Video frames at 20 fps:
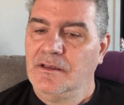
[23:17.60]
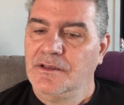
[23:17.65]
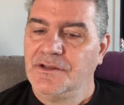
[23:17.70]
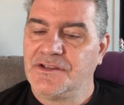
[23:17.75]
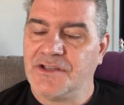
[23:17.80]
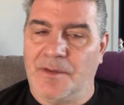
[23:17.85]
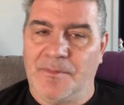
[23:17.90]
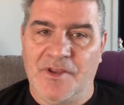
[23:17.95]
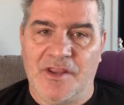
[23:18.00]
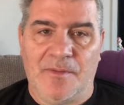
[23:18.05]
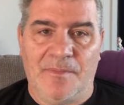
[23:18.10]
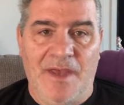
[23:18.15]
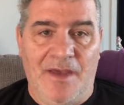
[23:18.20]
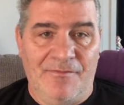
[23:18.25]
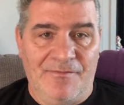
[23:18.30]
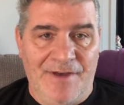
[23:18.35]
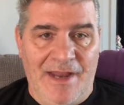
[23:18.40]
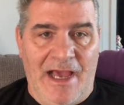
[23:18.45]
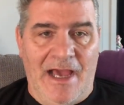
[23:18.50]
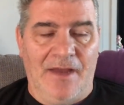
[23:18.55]
Some of them have
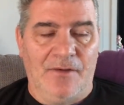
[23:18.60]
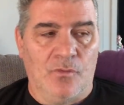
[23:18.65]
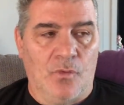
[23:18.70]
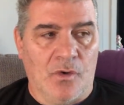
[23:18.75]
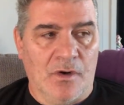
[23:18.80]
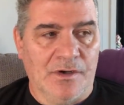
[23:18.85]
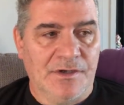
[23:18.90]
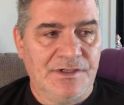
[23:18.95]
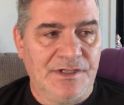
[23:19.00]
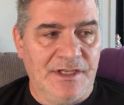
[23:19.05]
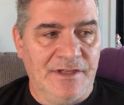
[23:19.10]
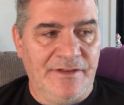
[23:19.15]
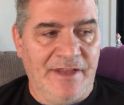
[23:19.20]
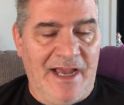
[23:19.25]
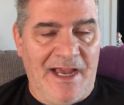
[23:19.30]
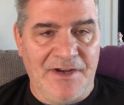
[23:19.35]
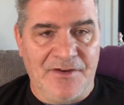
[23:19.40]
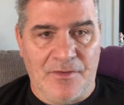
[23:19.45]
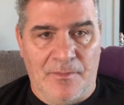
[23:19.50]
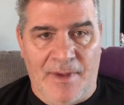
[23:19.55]
not worked in the
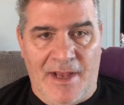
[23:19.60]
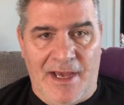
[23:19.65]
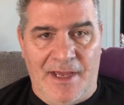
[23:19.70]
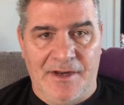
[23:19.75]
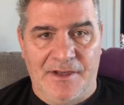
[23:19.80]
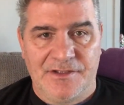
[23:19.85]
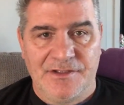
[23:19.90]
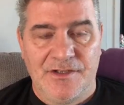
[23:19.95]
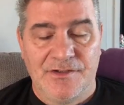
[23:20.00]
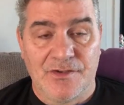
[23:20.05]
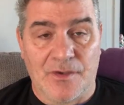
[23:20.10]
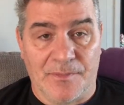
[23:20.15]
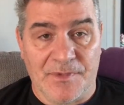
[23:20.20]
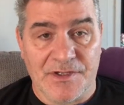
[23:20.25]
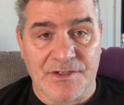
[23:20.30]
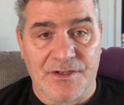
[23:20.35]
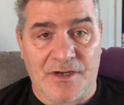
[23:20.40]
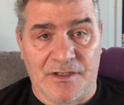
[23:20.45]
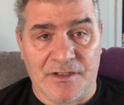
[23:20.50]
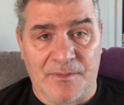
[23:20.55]
hydroponics, so I'm going to
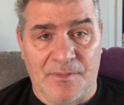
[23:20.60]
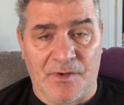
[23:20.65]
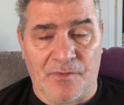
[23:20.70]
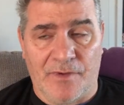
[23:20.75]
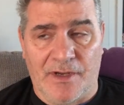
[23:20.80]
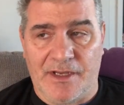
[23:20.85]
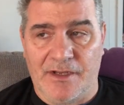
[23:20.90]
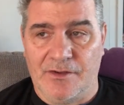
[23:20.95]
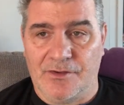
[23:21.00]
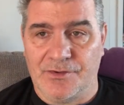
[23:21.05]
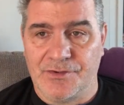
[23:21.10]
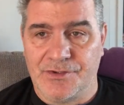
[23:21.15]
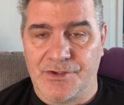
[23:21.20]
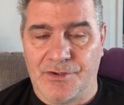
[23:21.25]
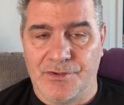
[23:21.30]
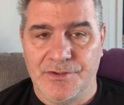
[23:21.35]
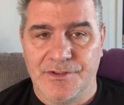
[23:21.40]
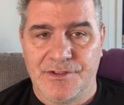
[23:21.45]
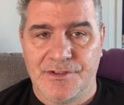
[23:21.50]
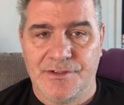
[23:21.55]
start them in regular
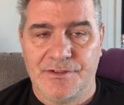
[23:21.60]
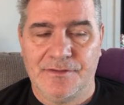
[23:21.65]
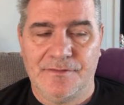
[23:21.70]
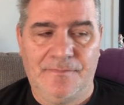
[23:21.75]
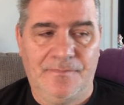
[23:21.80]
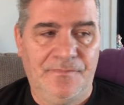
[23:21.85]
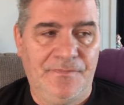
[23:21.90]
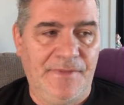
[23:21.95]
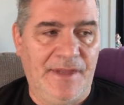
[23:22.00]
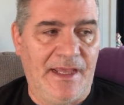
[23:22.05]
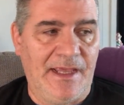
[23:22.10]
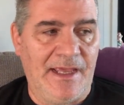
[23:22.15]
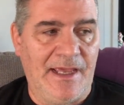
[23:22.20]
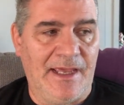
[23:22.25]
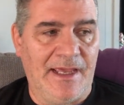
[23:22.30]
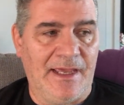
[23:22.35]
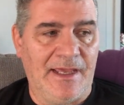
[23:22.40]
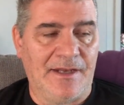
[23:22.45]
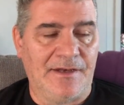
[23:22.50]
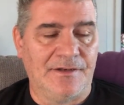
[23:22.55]
dirt
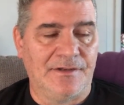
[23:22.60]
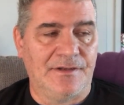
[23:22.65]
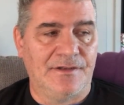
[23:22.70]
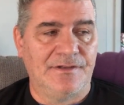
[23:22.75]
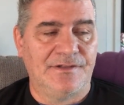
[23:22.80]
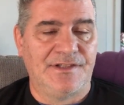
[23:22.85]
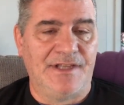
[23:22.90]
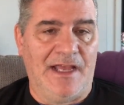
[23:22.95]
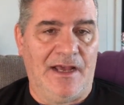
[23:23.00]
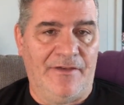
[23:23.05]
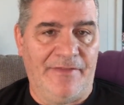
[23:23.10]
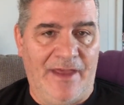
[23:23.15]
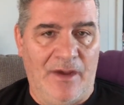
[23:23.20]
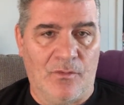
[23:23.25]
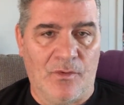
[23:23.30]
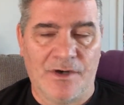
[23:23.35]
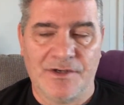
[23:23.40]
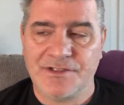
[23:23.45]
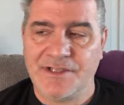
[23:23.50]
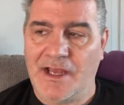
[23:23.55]
and see how that
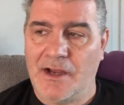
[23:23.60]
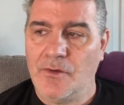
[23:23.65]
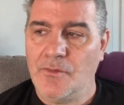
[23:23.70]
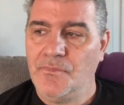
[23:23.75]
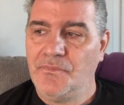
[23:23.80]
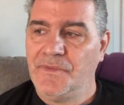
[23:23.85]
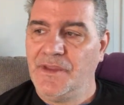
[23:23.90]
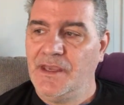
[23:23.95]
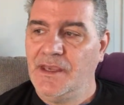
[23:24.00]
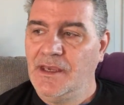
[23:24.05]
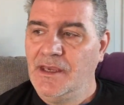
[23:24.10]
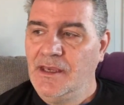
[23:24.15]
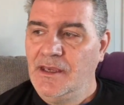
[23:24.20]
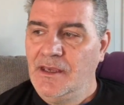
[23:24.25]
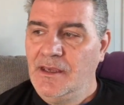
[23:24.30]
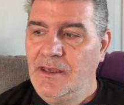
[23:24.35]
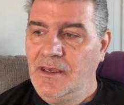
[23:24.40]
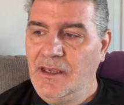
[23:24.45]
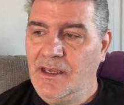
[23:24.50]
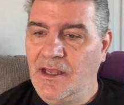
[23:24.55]
works out.
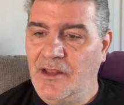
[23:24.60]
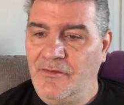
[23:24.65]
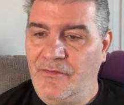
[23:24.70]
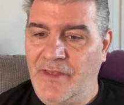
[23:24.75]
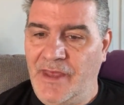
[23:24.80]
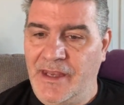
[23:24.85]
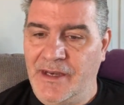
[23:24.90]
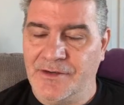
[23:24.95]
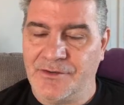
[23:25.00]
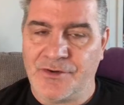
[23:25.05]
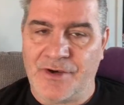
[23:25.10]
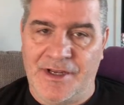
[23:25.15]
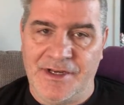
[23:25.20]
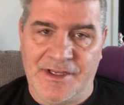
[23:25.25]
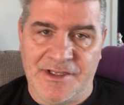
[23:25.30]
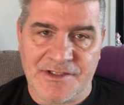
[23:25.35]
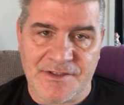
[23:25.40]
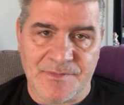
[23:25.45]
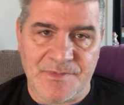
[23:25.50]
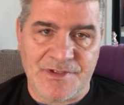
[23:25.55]
And then trying to
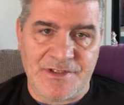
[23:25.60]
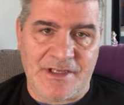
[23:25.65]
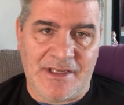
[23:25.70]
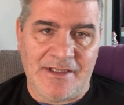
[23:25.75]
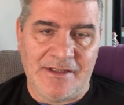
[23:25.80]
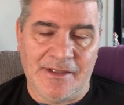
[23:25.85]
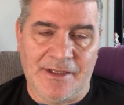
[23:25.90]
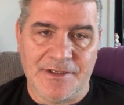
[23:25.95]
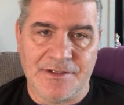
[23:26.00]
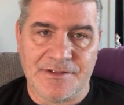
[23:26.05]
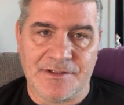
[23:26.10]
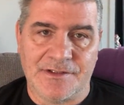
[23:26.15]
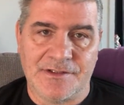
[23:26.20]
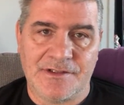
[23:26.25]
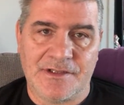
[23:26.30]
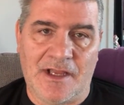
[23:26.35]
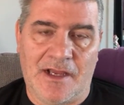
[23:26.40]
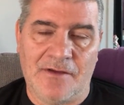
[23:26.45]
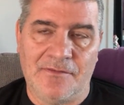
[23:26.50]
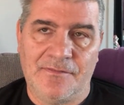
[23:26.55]
get some seedlings and
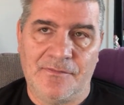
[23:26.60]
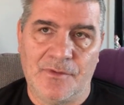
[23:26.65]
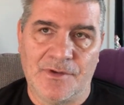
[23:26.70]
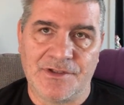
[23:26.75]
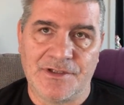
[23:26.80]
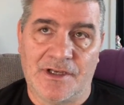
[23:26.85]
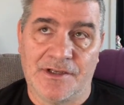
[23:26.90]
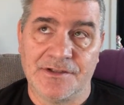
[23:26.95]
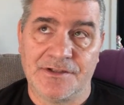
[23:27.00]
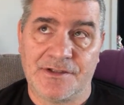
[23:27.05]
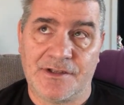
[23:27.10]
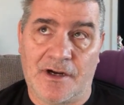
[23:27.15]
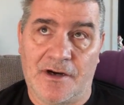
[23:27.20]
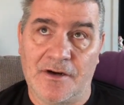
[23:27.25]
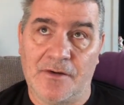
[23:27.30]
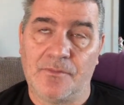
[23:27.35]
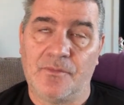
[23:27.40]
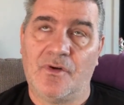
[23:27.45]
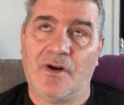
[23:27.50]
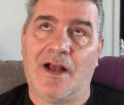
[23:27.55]
stuff, which I'll
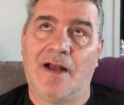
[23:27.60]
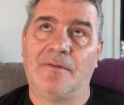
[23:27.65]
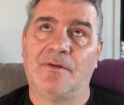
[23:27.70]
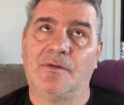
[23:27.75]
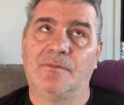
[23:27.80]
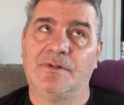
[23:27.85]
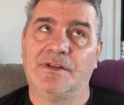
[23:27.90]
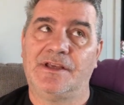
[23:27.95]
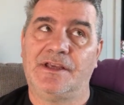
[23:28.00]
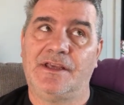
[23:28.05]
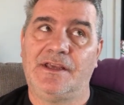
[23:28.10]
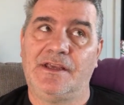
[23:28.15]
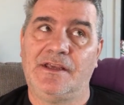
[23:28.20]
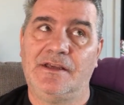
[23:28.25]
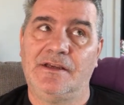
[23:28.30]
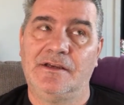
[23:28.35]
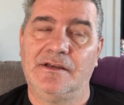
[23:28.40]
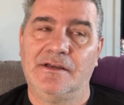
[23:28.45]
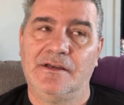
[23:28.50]
start probably